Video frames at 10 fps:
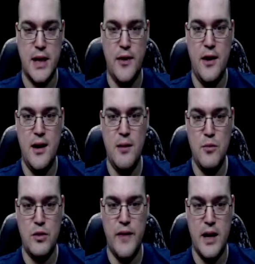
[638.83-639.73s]
And the
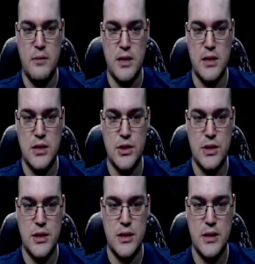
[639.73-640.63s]
number of enemies is
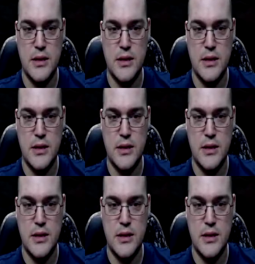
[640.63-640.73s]
just